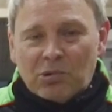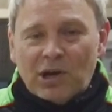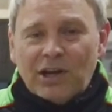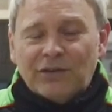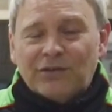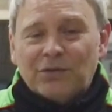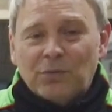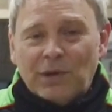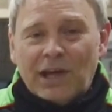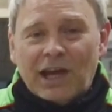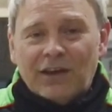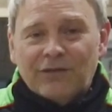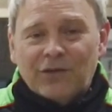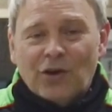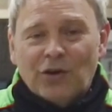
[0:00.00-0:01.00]
Brakes, we
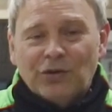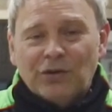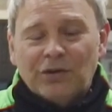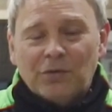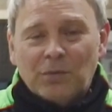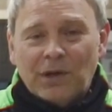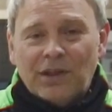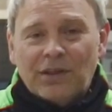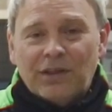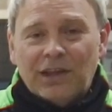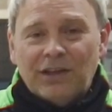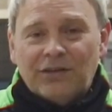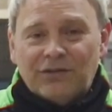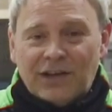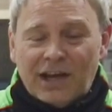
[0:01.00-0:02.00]
have gone with
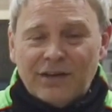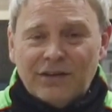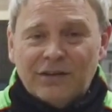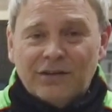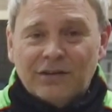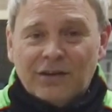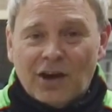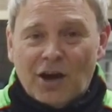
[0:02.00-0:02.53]
the standard